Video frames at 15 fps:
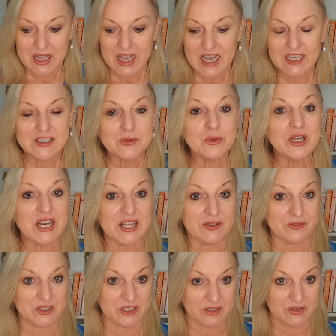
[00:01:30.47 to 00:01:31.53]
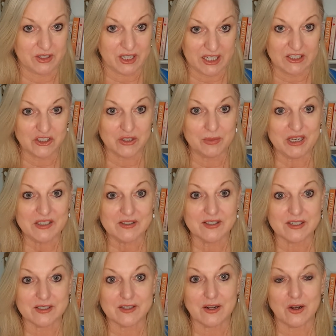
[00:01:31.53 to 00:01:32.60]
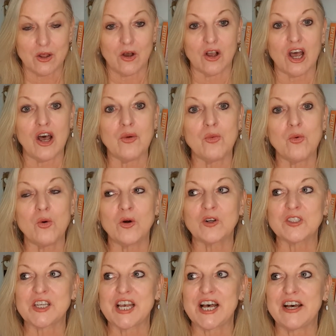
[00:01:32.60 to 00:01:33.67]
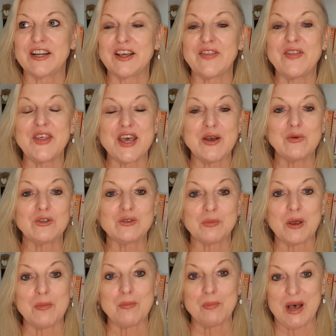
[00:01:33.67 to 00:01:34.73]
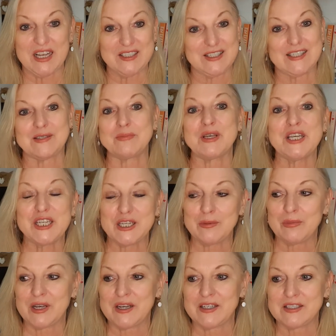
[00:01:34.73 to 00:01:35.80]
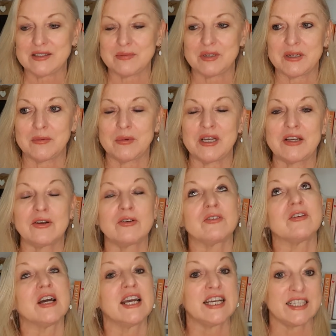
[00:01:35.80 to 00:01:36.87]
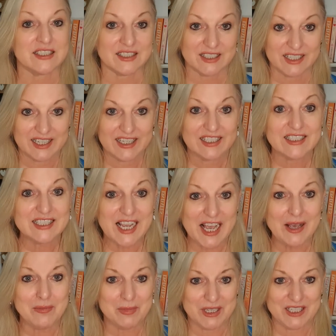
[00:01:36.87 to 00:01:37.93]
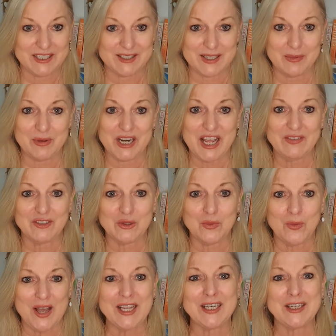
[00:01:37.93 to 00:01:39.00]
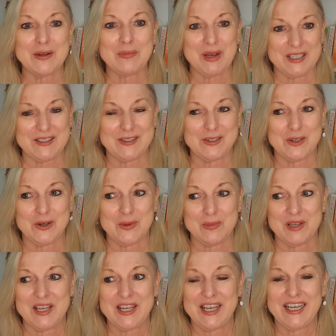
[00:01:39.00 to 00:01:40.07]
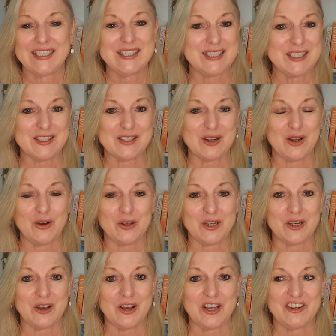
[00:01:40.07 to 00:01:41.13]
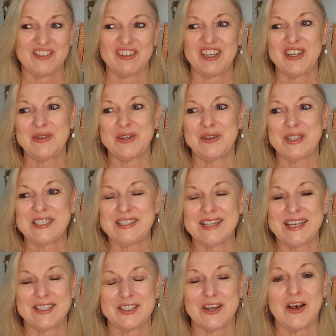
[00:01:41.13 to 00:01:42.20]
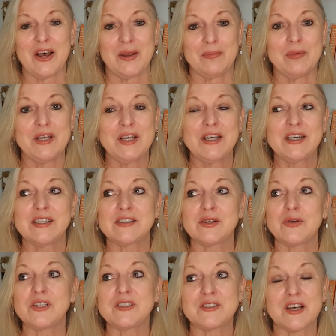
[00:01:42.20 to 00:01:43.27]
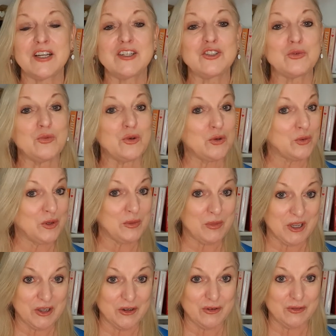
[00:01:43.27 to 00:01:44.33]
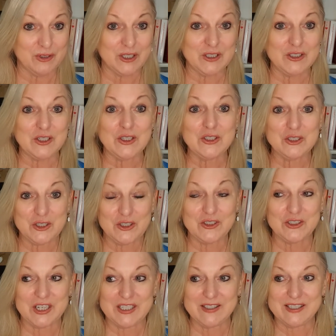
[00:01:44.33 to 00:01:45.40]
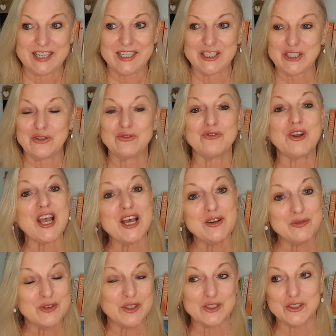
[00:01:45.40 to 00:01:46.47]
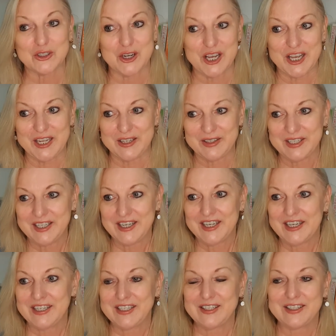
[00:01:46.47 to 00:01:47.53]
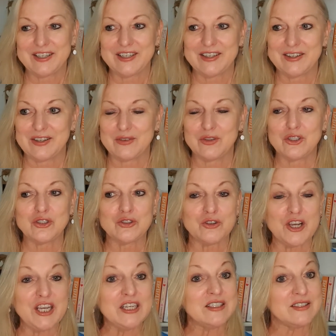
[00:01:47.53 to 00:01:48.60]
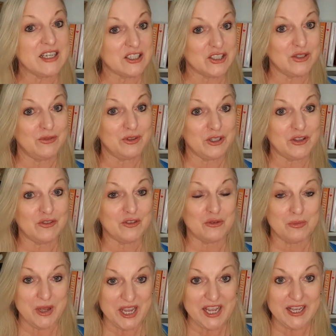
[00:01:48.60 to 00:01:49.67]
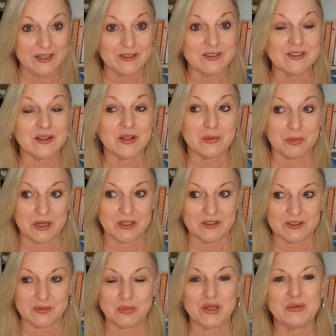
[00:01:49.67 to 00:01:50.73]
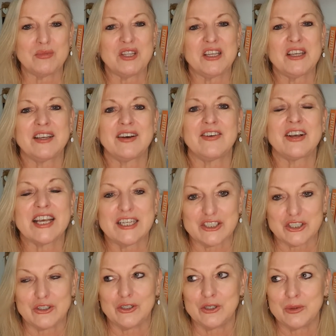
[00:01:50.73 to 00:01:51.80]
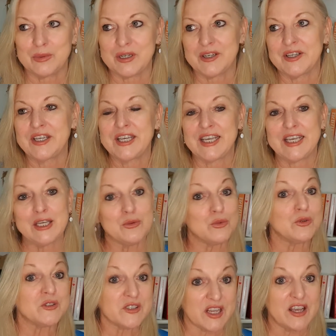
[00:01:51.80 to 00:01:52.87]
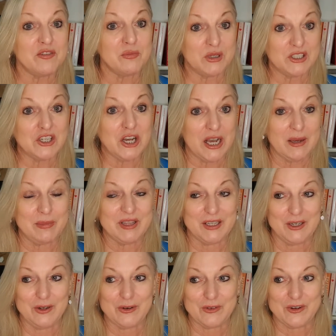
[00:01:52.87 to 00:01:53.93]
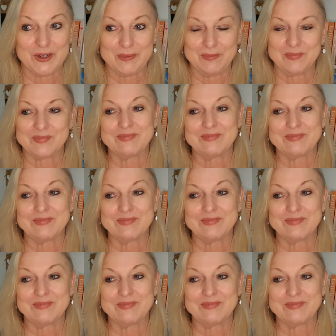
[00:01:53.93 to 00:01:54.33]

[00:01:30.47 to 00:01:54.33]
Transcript: as we left lunch about 6 o'clock, I walked out and there was my bus speeding past me. And I'm like, great, 10 minutes. I'm going to have to wait at a bus stop at 6 o'clock at night. I don't want to waste that time. So I decided to walk with my girlfriend to the train station, ran for the train. The train is actually further from my house than the bus, but I'm thinking I'll catch an Uber. It will save me time in the long run.